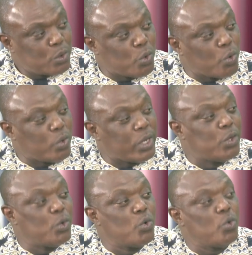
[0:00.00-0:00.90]
to
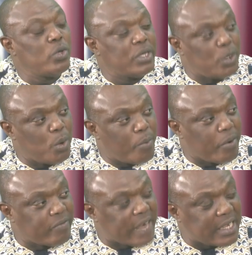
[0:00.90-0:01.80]
renew the
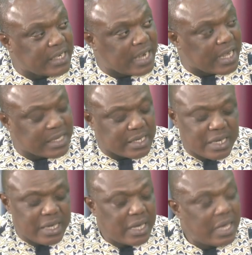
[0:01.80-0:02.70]
hope of
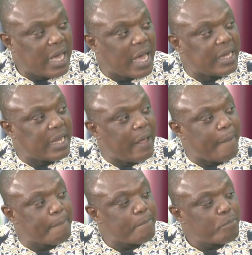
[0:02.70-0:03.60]
Nigerians.
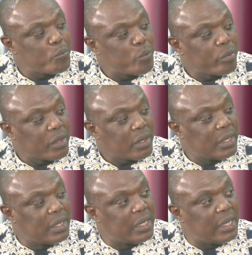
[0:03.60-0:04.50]
And
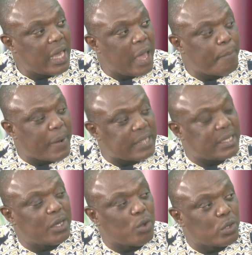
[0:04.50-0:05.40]
the
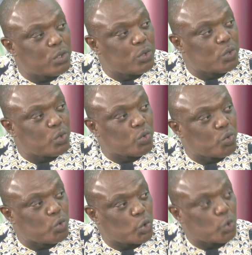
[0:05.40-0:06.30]
empathy he continues
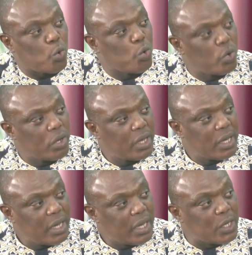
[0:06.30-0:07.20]
to show
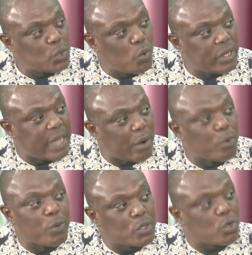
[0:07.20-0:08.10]
is one that
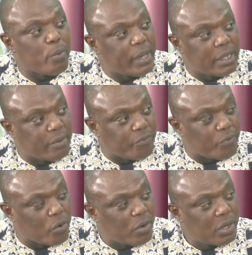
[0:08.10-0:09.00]
we must commend him
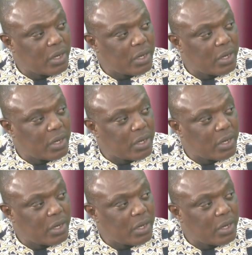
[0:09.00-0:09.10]
for.